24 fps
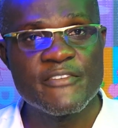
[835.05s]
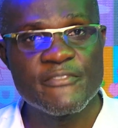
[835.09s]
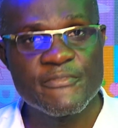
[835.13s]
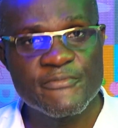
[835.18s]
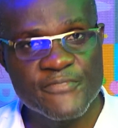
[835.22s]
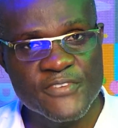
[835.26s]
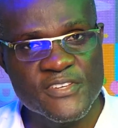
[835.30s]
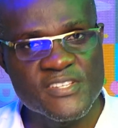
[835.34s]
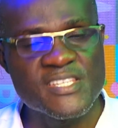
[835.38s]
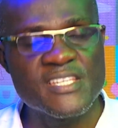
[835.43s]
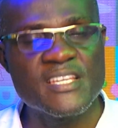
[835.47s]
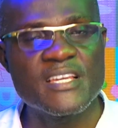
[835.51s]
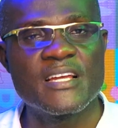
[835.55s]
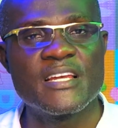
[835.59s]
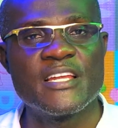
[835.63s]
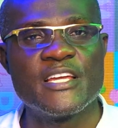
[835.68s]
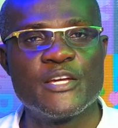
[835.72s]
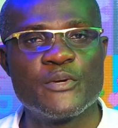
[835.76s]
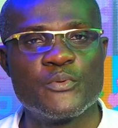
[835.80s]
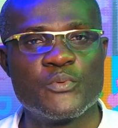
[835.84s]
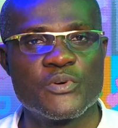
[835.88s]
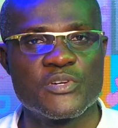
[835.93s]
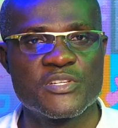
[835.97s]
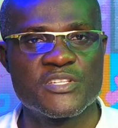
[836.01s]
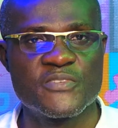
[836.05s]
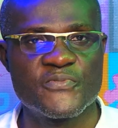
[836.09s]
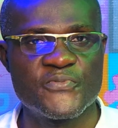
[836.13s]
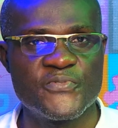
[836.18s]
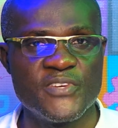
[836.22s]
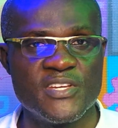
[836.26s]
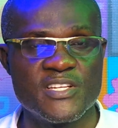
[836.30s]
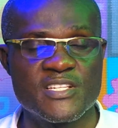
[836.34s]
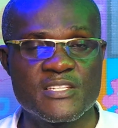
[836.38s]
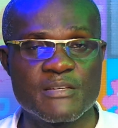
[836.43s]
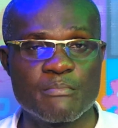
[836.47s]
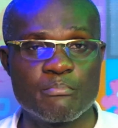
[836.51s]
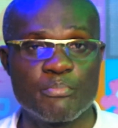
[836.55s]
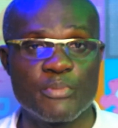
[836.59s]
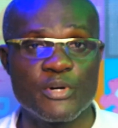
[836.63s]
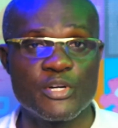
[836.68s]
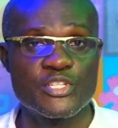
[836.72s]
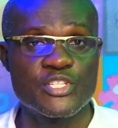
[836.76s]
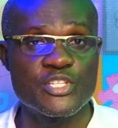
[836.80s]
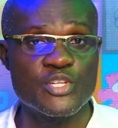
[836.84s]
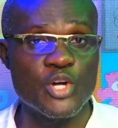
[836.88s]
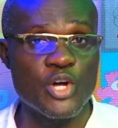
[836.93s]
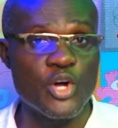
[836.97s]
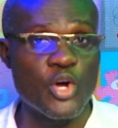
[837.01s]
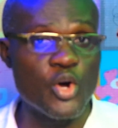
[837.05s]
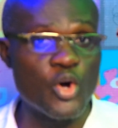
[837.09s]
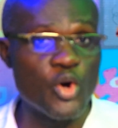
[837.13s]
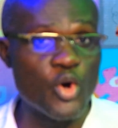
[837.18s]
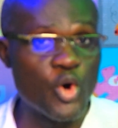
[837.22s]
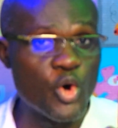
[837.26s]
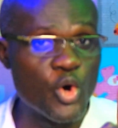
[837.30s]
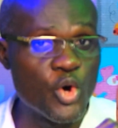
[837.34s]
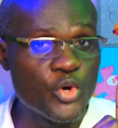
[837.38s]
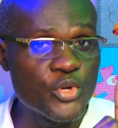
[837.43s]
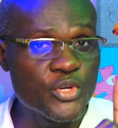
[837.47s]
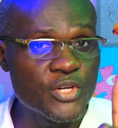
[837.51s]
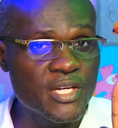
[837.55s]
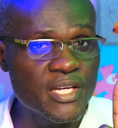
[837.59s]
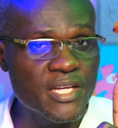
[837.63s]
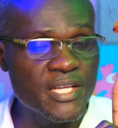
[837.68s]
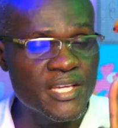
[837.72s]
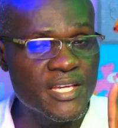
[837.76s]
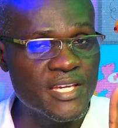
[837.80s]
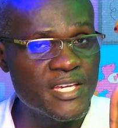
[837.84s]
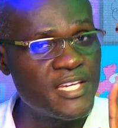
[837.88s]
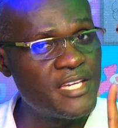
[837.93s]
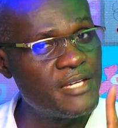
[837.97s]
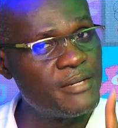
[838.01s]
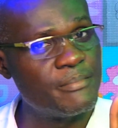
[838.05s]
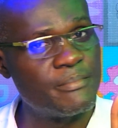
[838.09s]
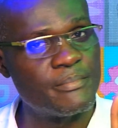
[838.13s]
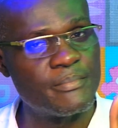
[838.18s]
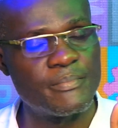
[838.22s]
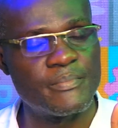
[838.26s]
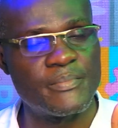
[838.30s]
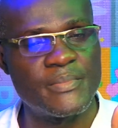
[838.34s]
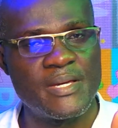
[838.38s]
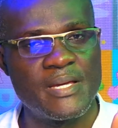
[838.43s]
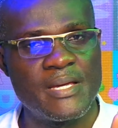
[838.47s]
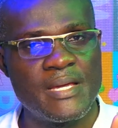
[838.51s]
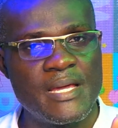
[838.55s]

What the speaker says: Physically, he was fit, but only him,